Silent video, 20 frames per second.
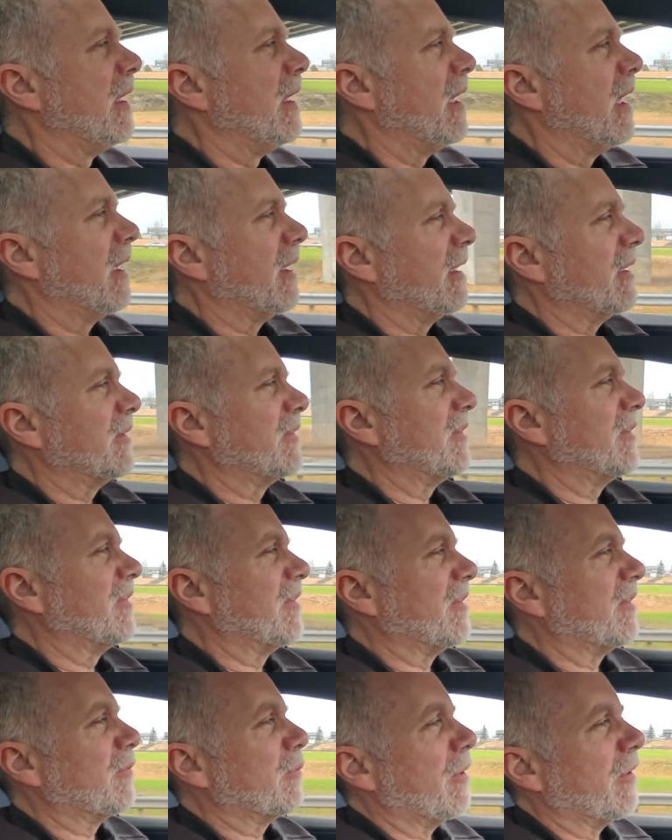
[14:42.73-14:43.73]
I guess this
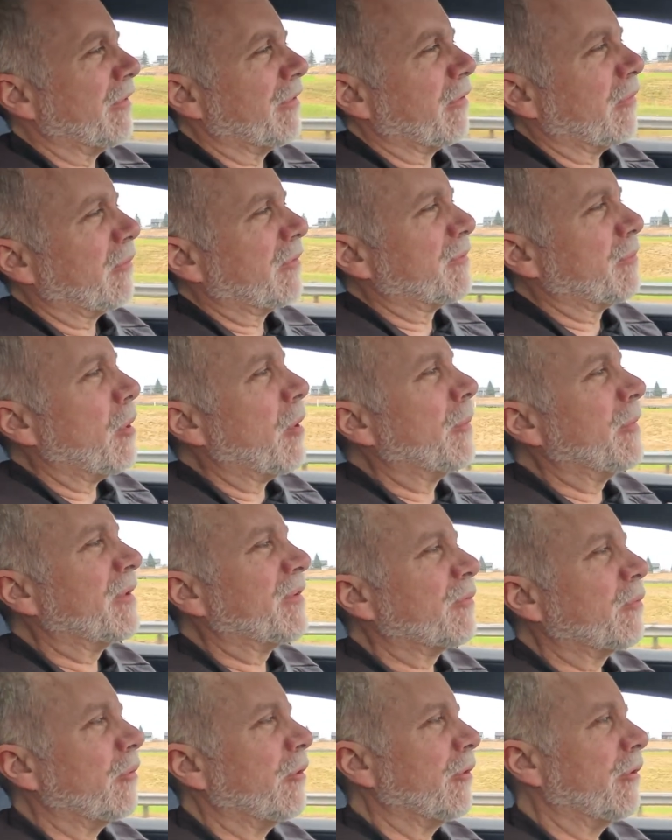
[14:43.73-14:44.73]
is one of those
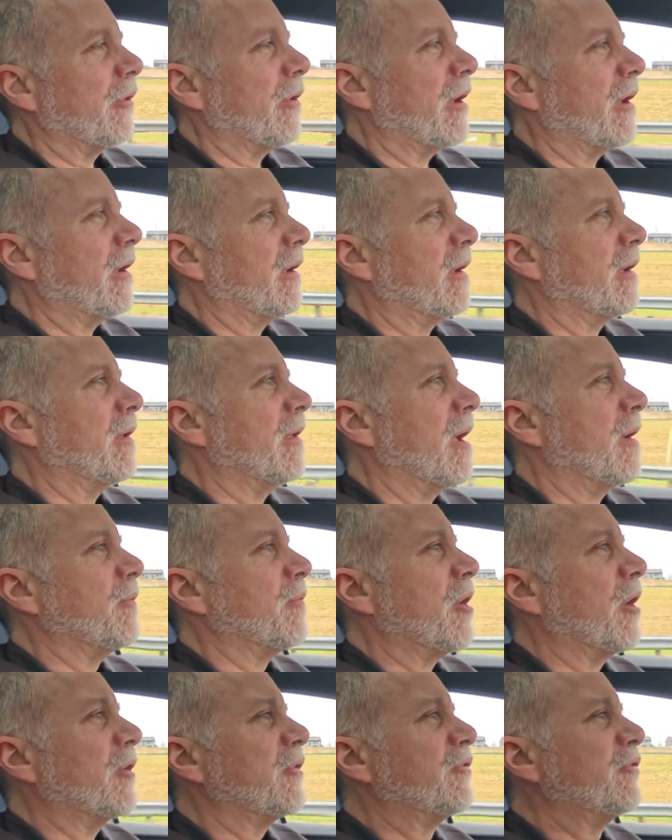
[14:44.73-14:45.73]
moments where I'm
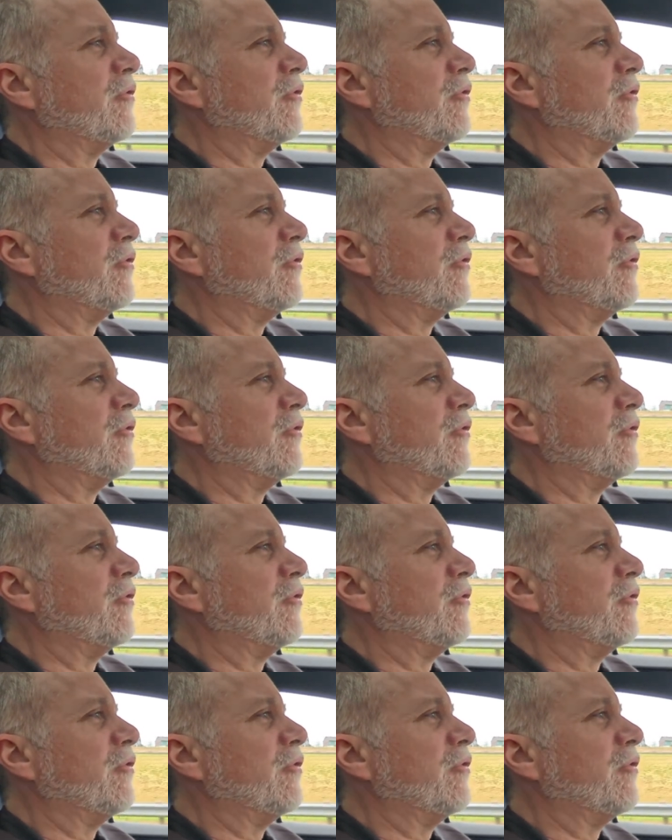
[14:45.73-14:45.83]
not